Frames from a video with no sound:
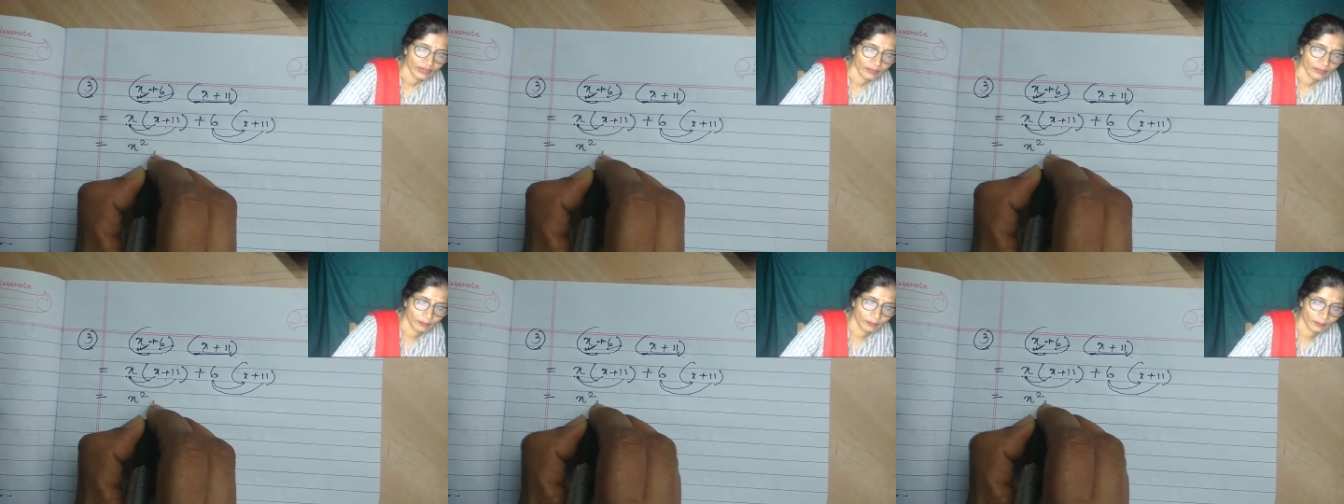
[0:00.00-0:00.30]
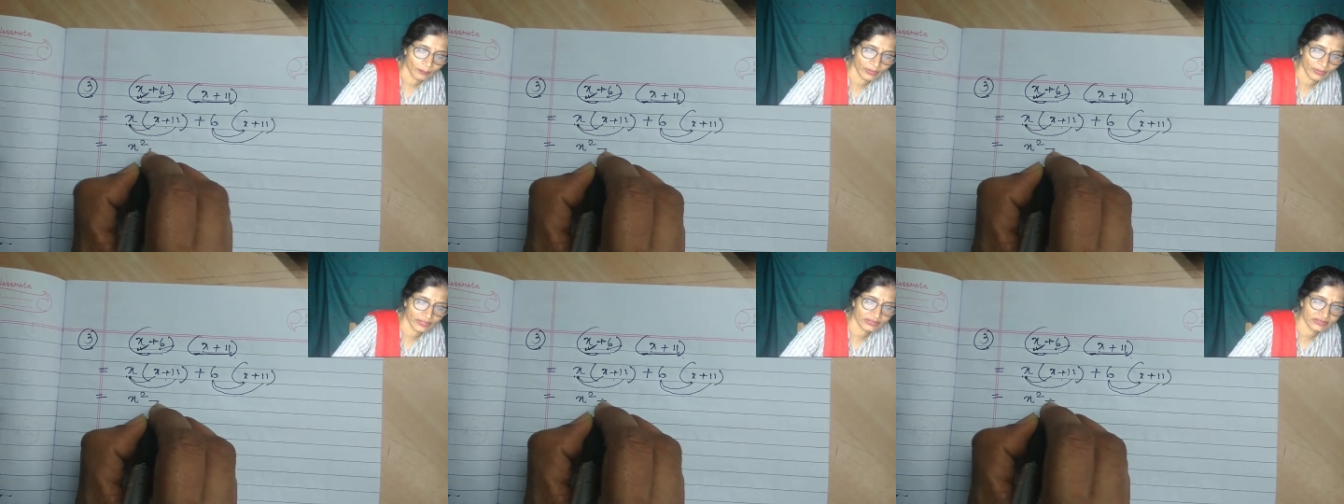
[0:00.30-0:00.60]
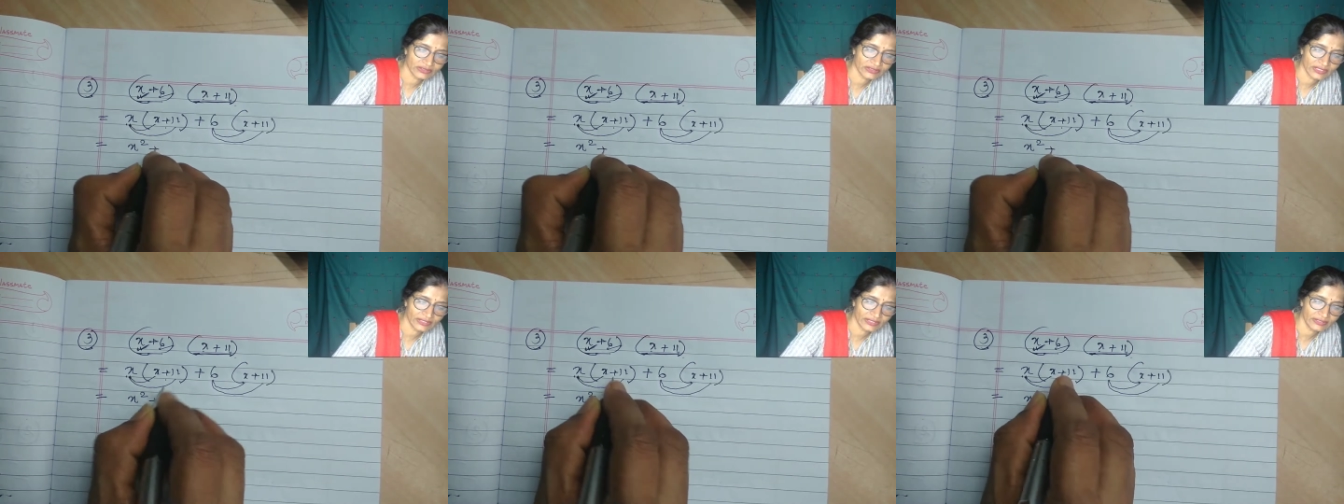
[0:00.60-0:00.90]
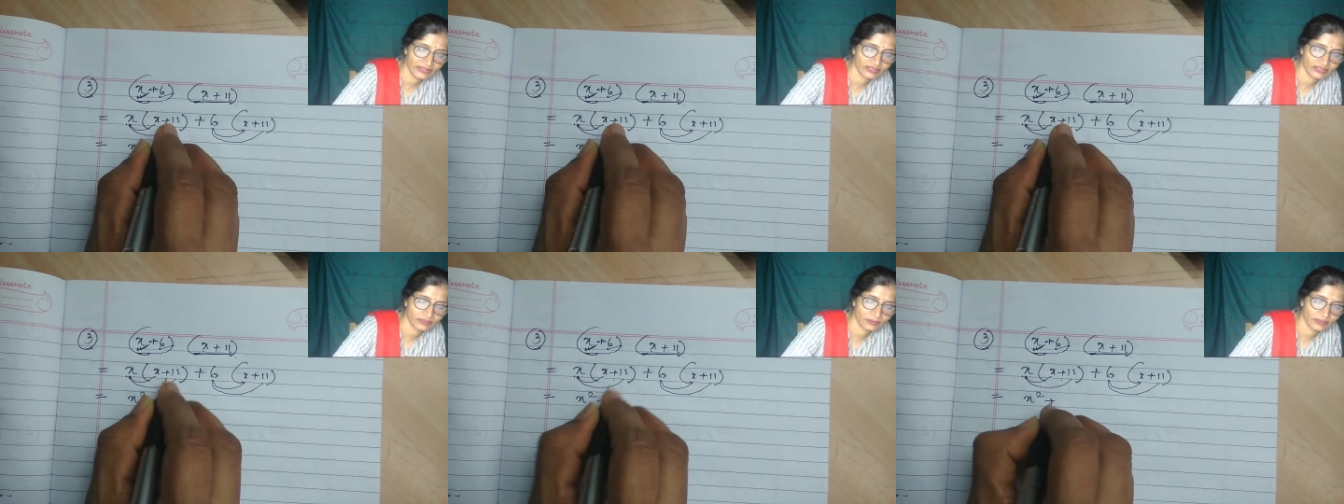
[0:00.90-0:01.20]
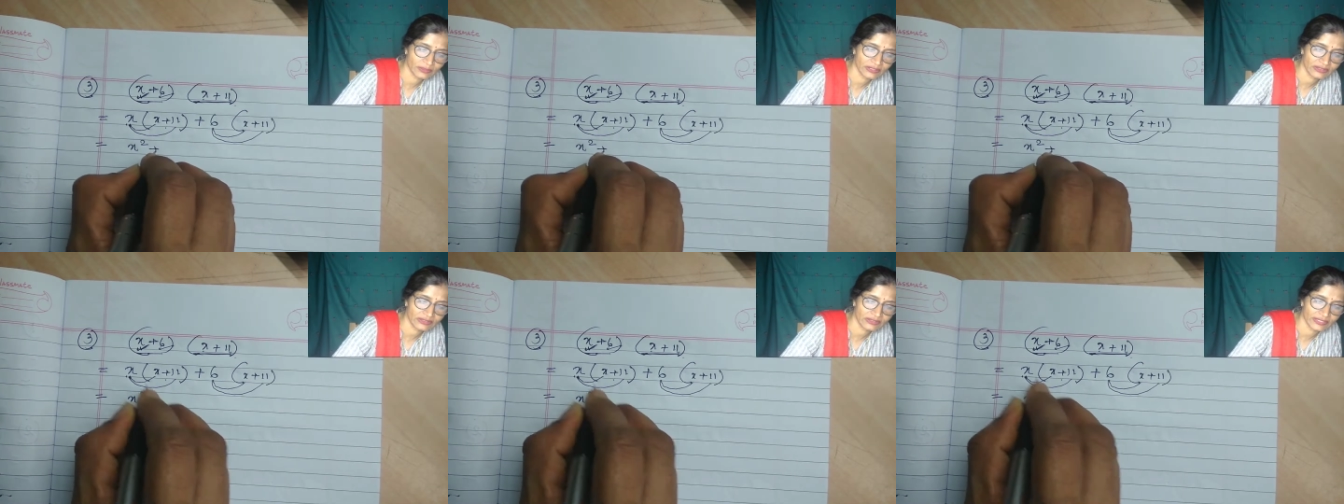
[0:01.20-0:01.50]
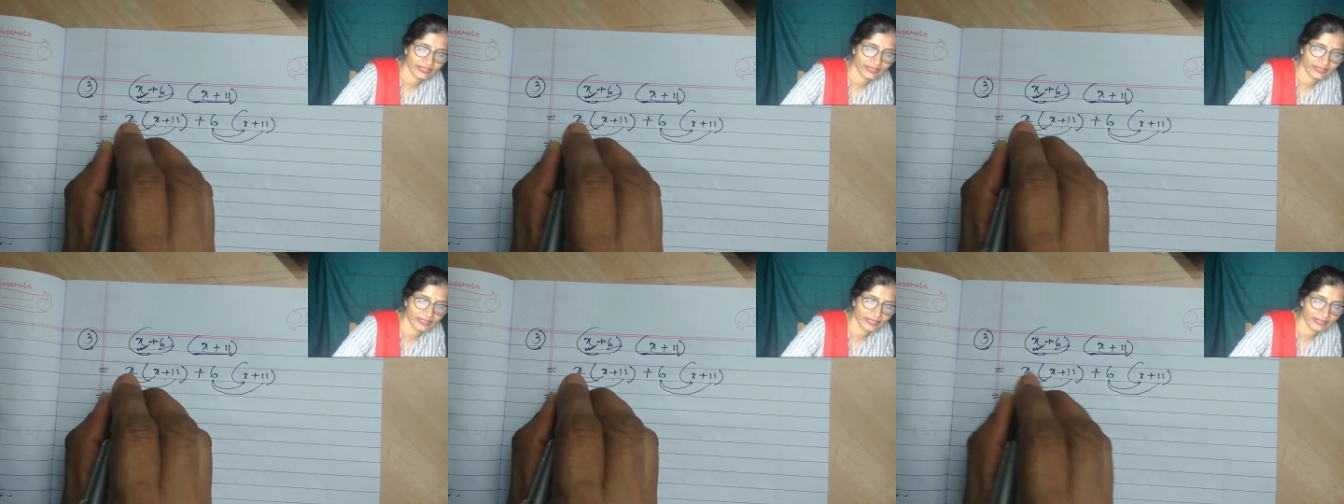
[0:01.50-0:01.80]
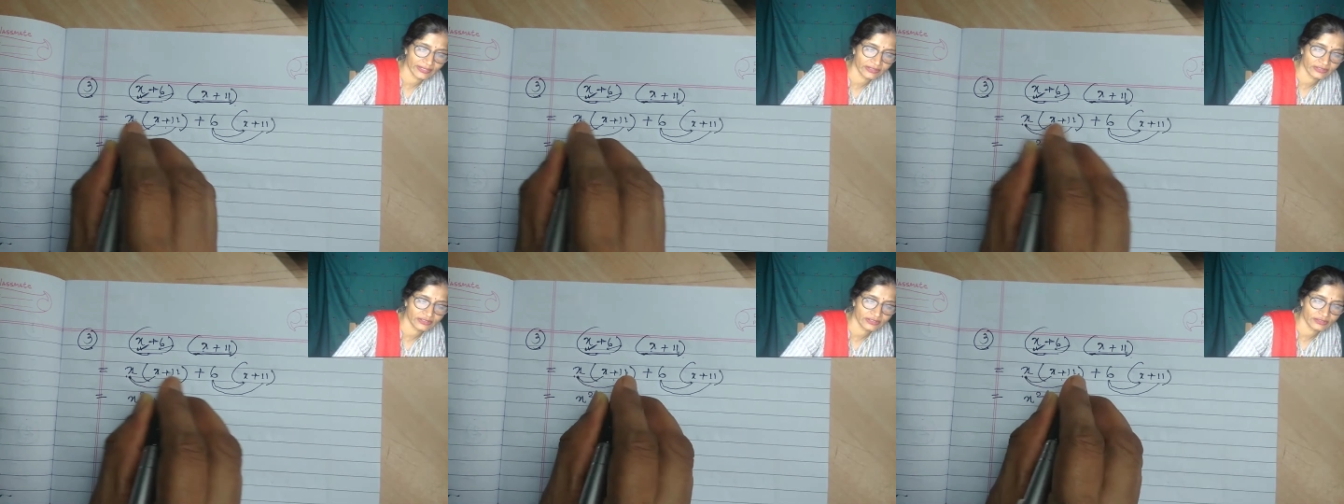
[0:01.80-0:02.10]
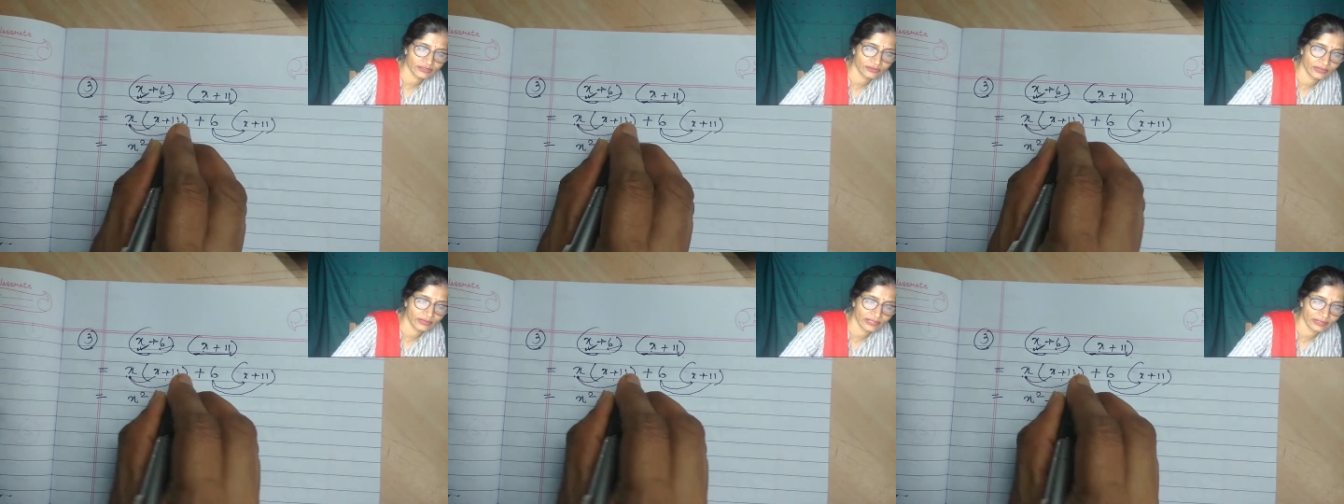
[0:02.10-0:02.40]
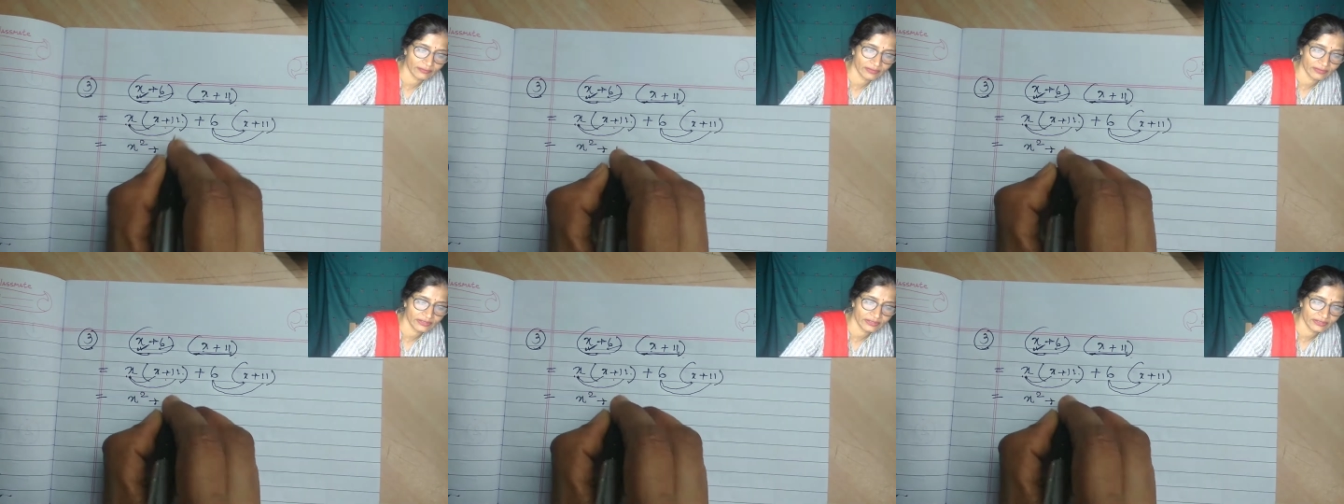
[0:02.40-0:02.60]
plus sign this plus, and x into 11